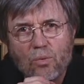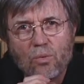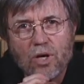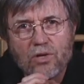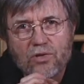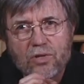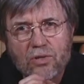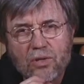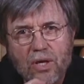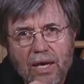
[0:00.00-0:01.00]
was
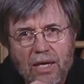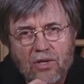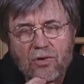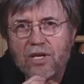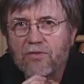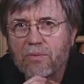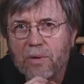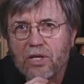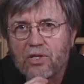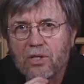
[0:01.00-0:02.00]
a
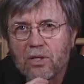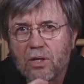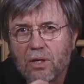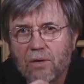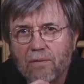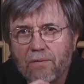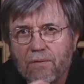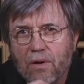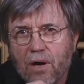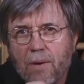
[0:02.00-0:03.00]
transformation of
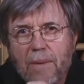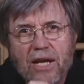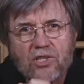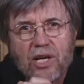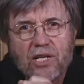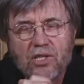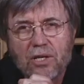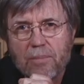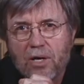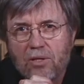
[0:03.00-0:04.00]
our
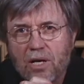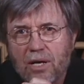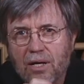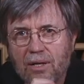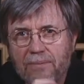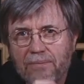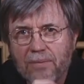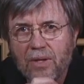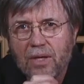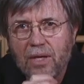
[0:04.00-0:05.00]
imagination about God.
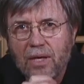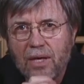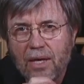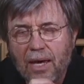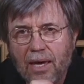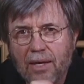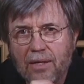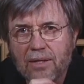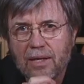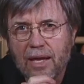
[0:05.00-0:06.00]

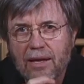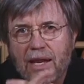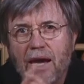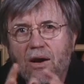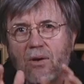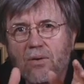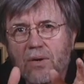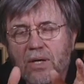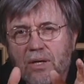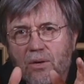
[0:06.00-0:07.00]
And now
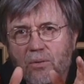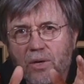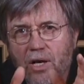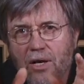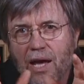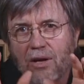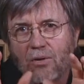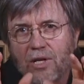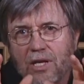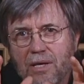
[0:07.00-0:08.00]
we are not
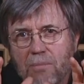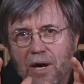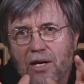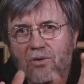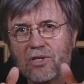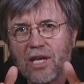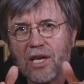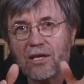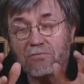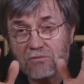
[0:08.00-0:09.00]
only imago
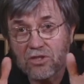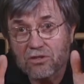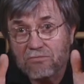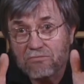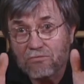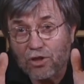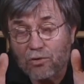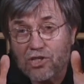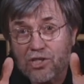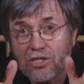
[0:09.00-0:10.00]
Dei, this is for
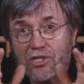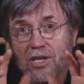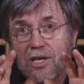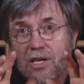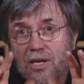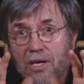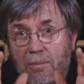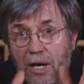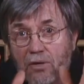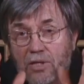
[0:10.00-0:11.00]
Christians,
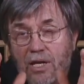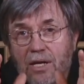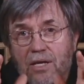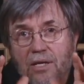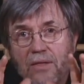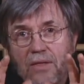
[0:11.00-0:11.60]
imago Dei,